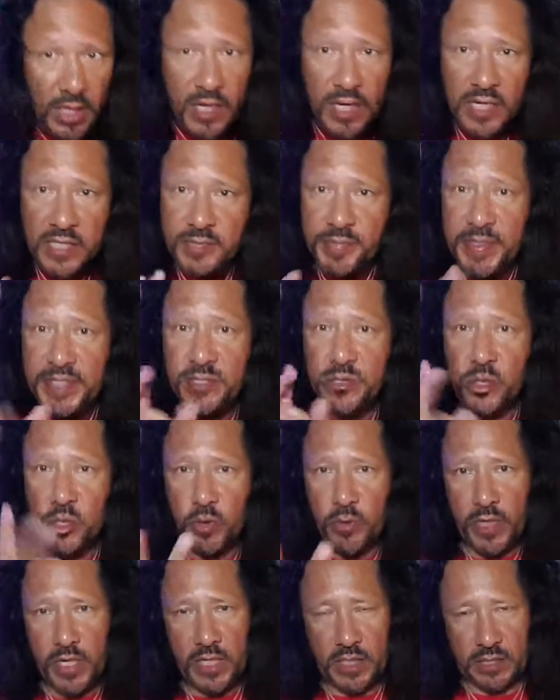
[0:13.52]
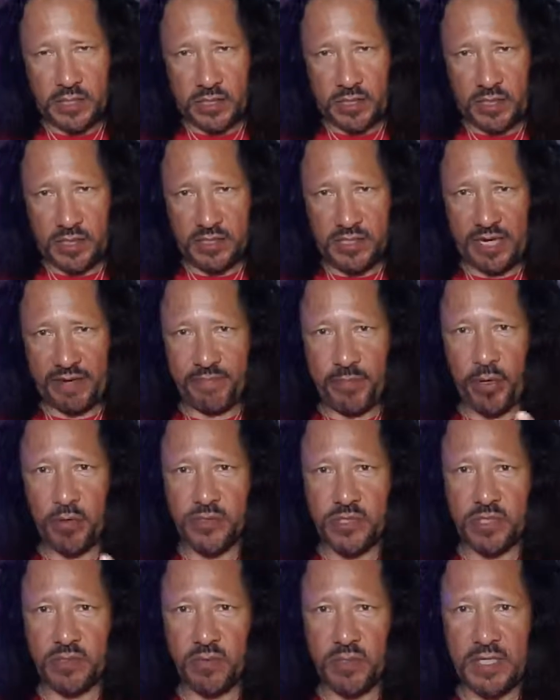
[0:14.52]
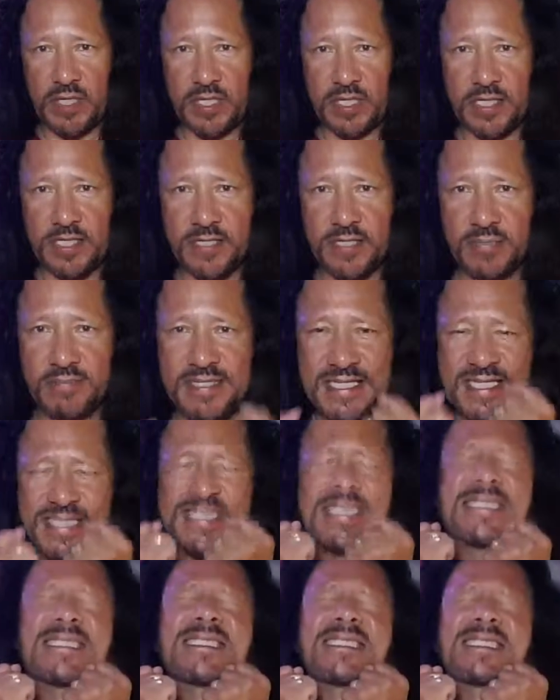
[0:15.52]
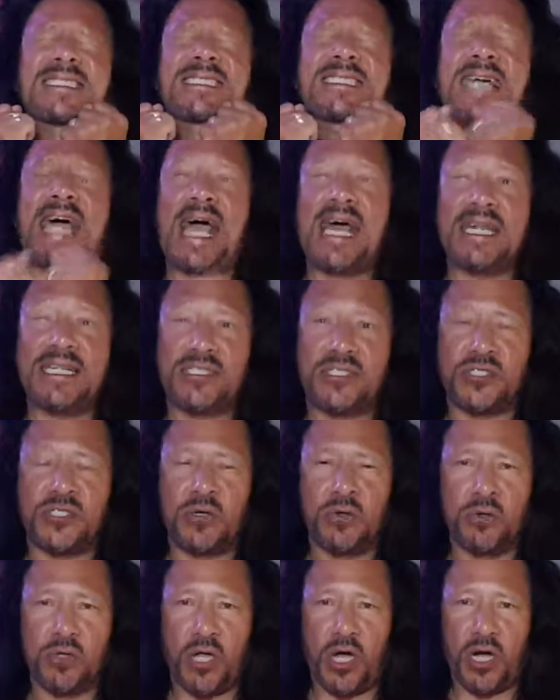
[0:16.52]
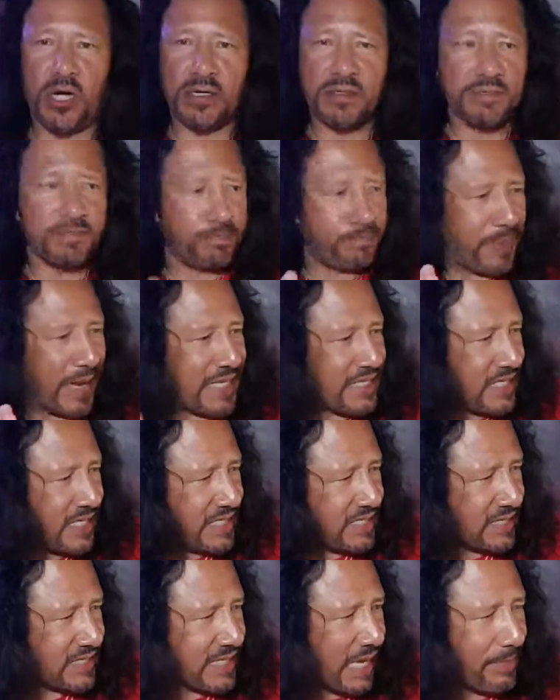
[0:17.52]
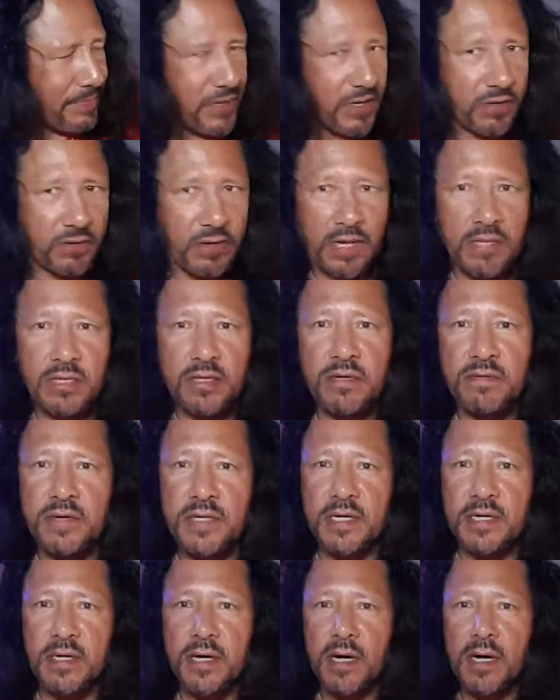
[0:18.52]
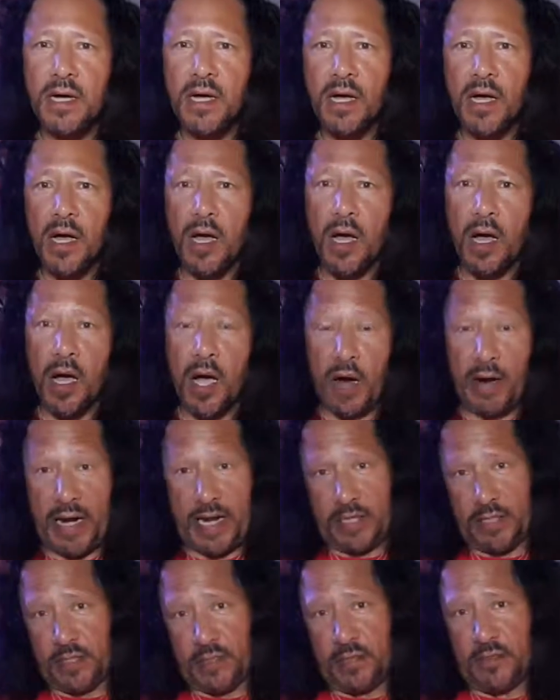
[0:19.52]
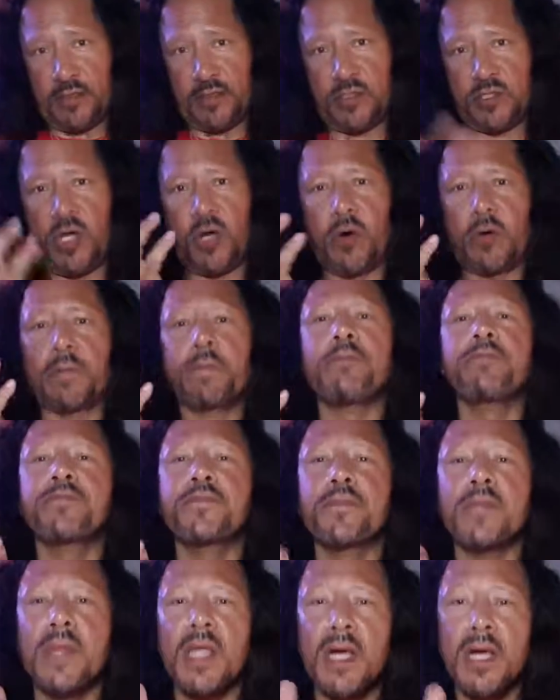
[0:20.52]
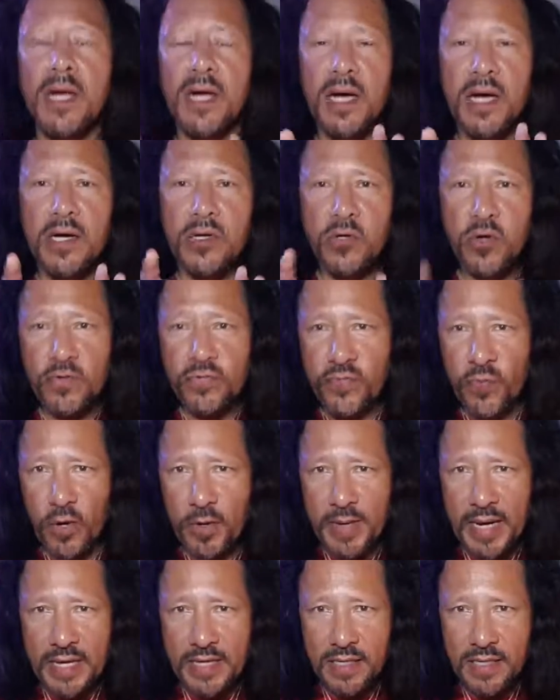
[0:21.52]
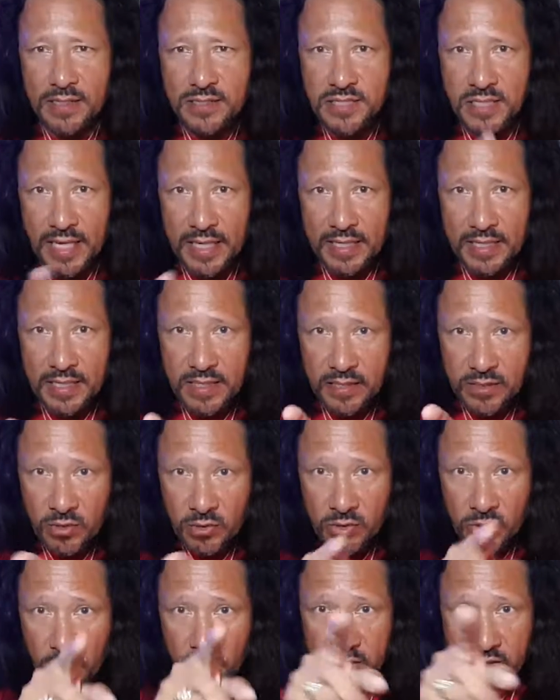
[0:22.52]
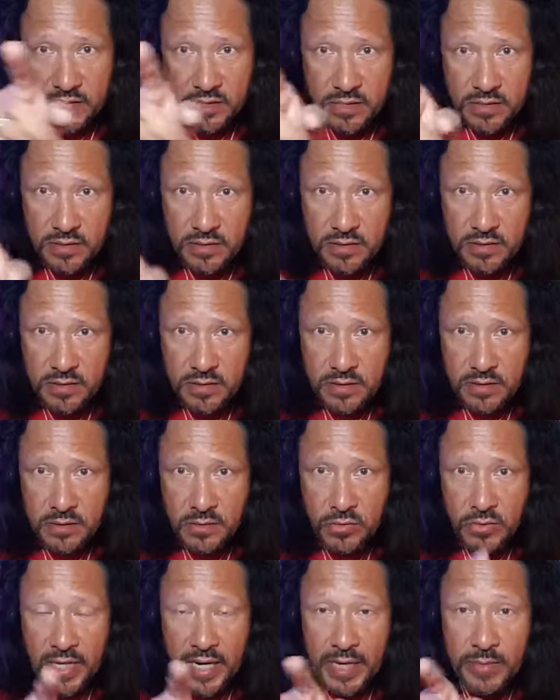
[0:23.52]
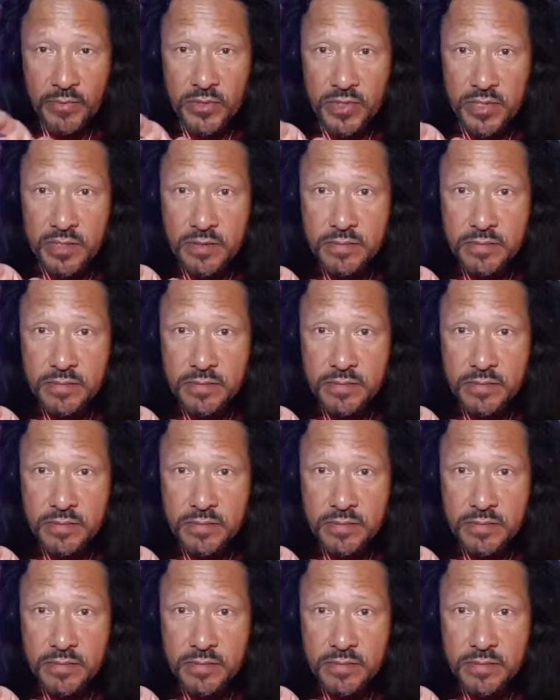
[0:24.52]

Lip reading: it's been 2 weeks since I posted one of these. Oh my God, it's too long. Benji, stop your growling over there. All right, so new format slightly. You'll notice new camera,